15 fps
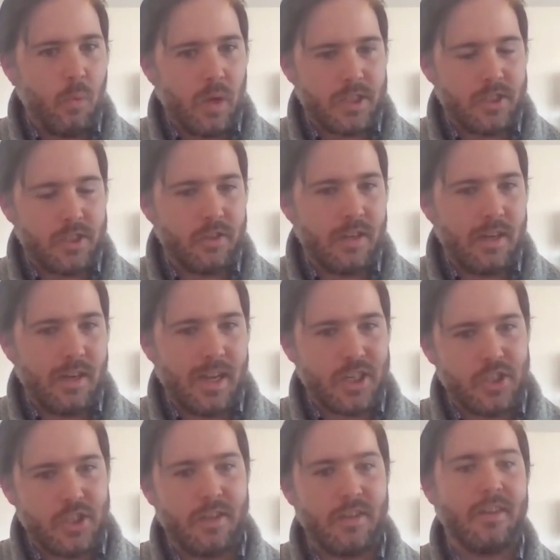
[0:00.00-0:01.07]
Western
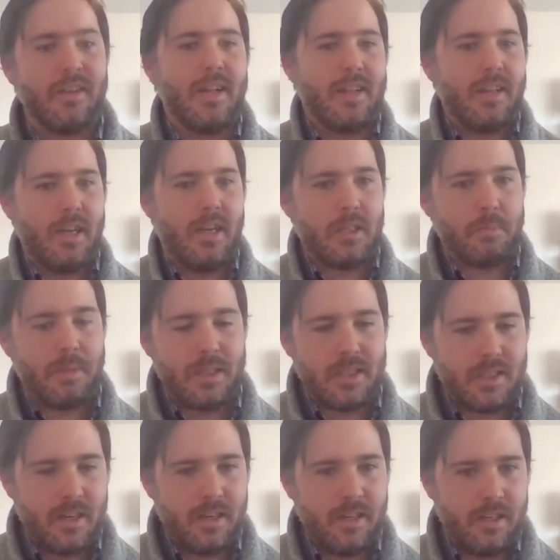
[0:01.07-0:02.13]
collection that has been
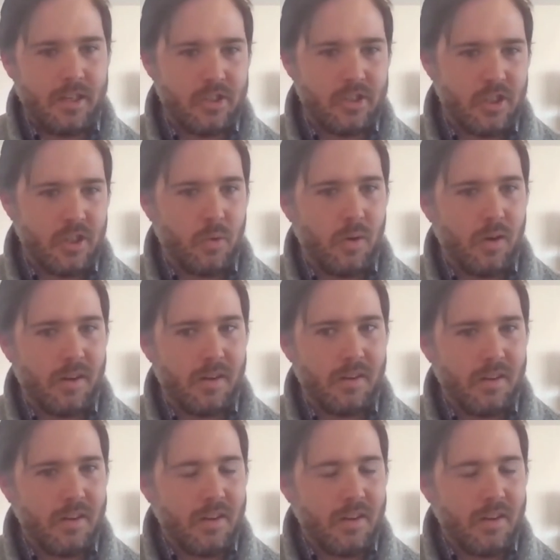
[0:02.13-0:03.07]
studied and so on.